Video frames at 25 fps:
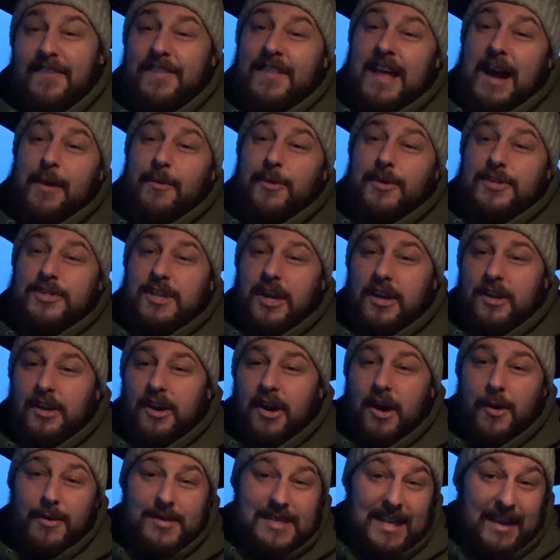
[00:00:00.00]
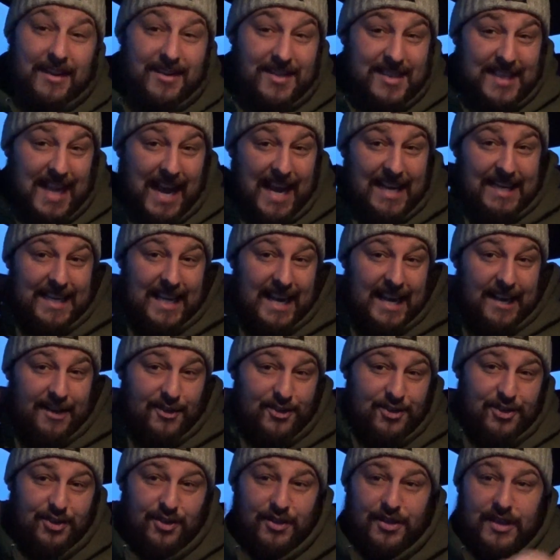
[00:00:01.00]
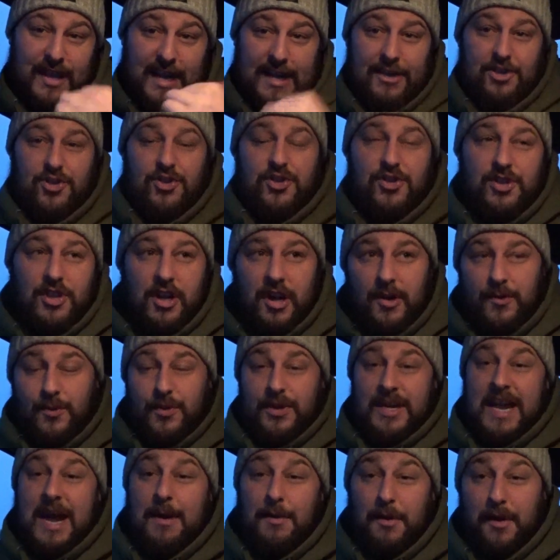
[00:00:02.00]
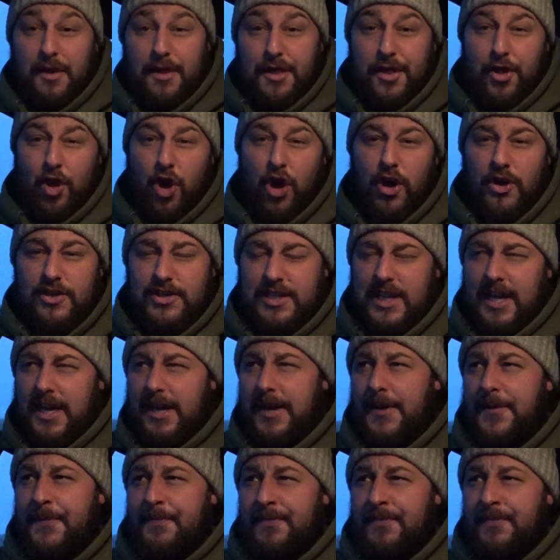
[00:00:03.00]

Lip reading: That was a lot. I was out Saturday and Sunday just gone, we're now on Thursday.